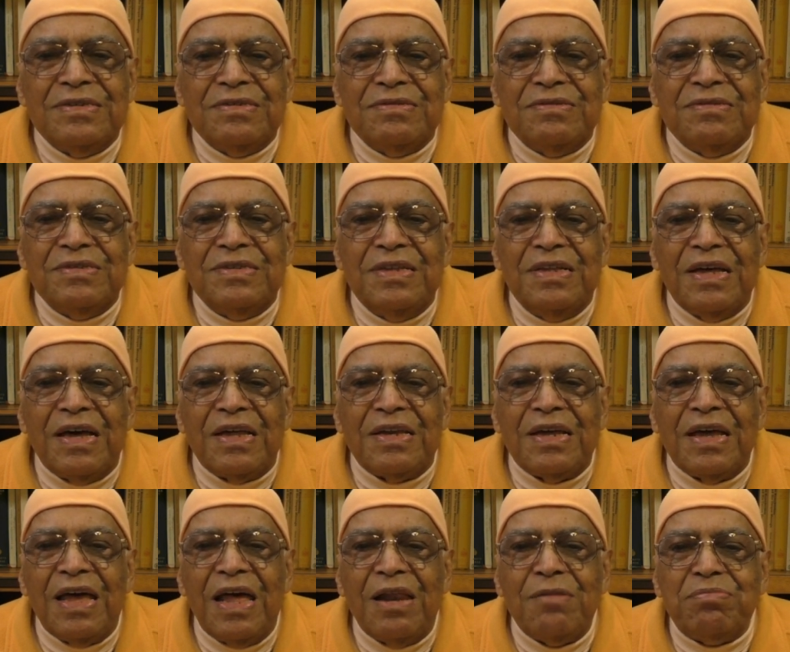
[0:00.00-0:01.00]
With their
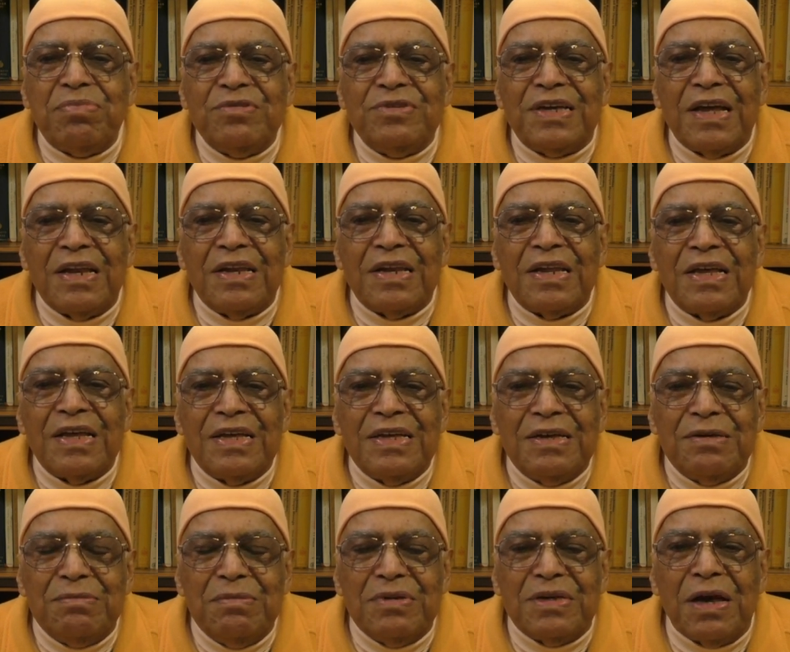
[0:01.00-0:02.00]
help we shall
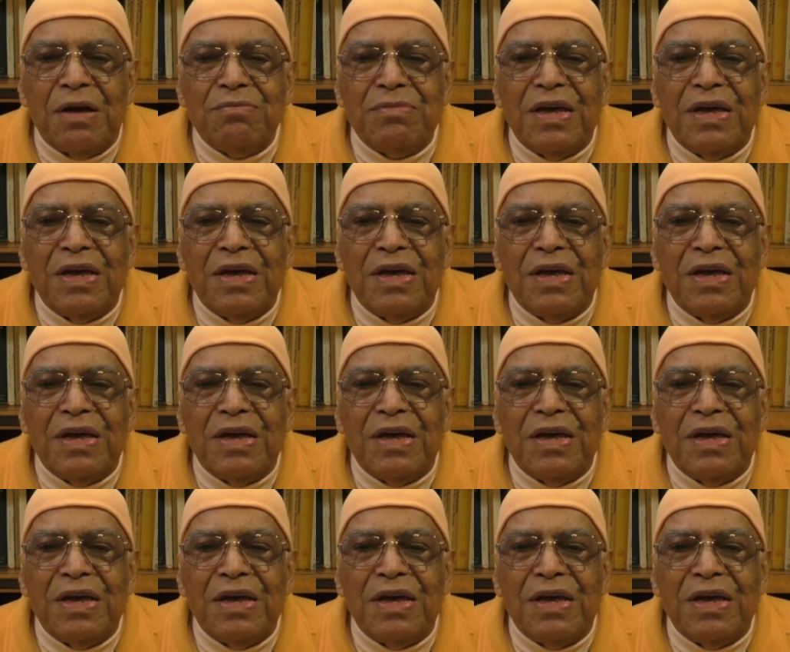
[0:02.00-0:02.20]
become